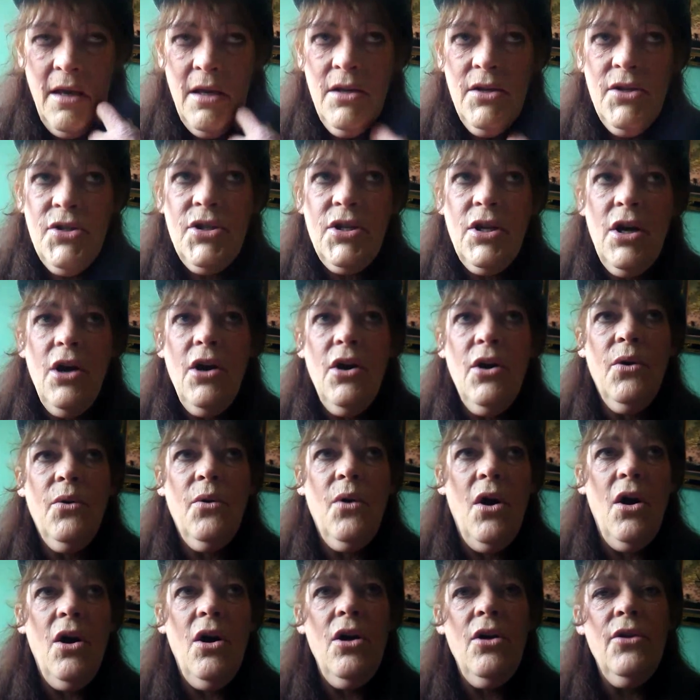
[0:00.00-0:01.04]
So,
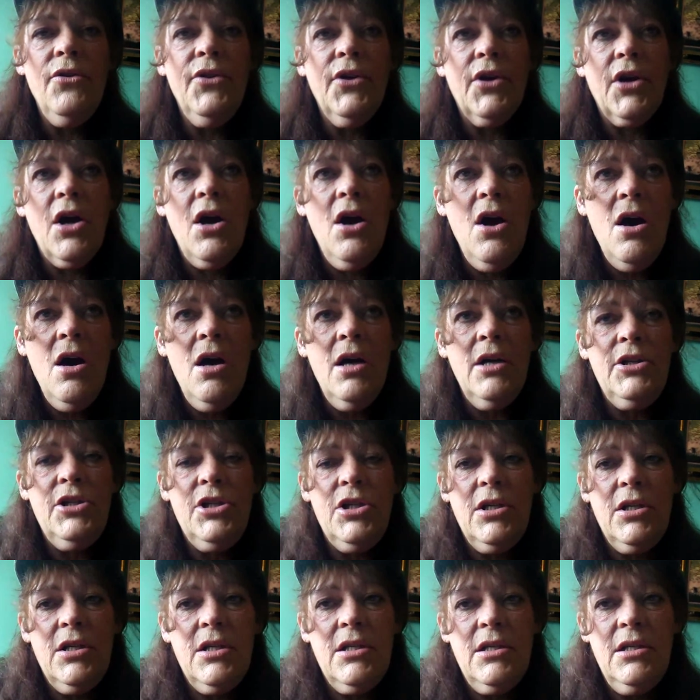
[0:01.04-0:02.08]
all the
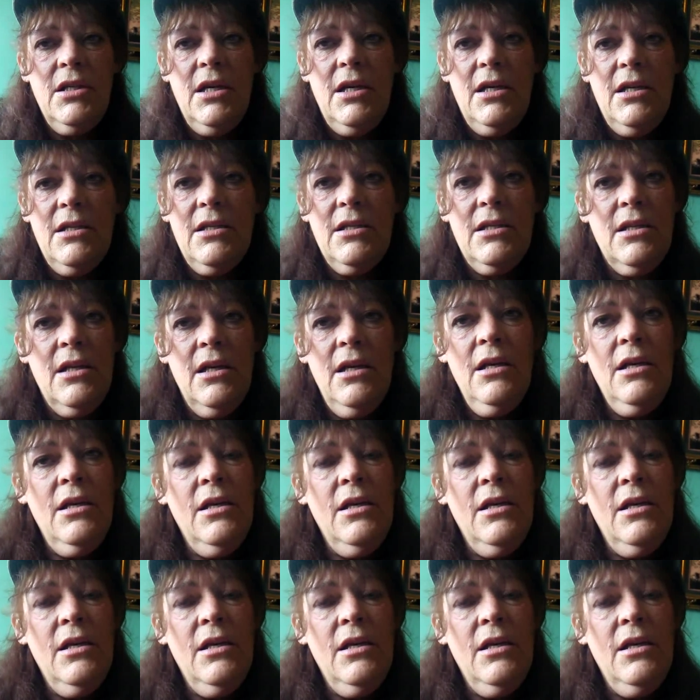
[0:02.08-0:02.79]
consciousness